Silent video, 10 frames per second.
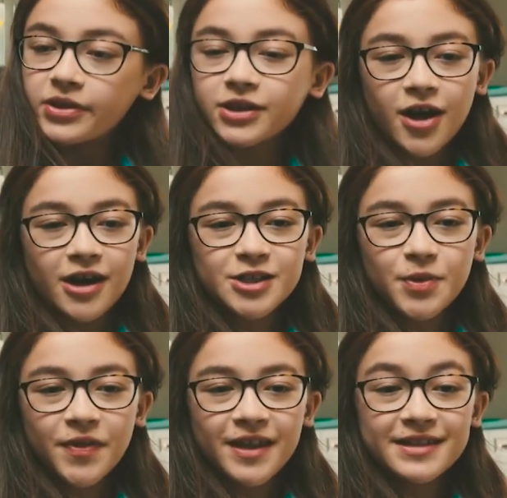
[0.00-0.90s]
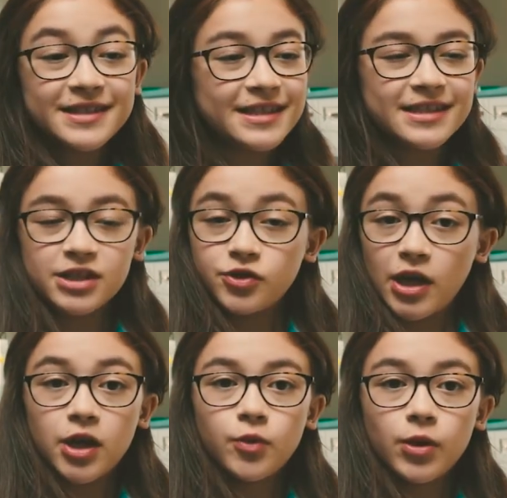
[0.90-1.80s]
Kitty is a copy of her
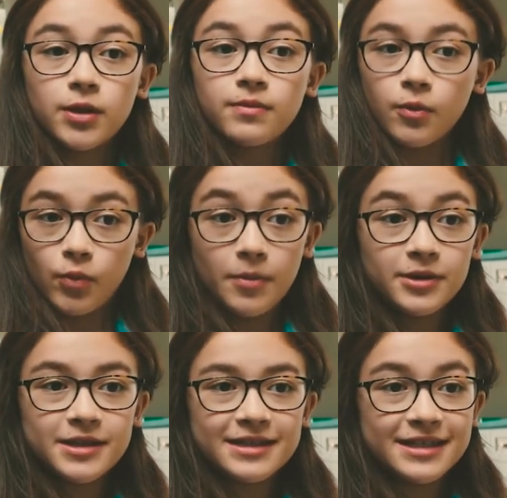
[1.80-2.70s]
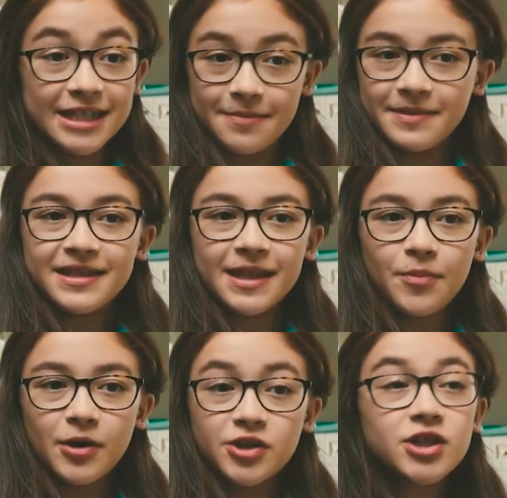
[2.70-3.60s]
father, with light brown hair like
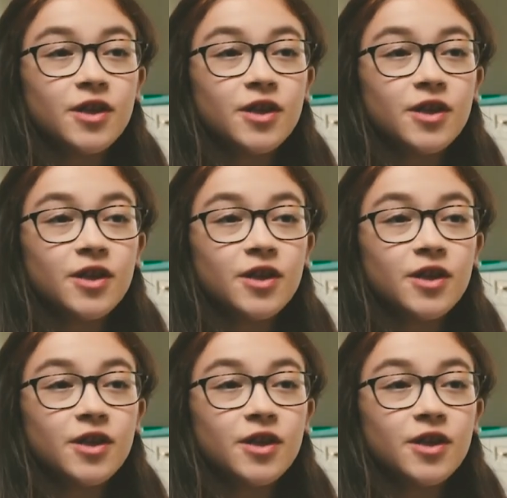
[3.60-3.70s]
this.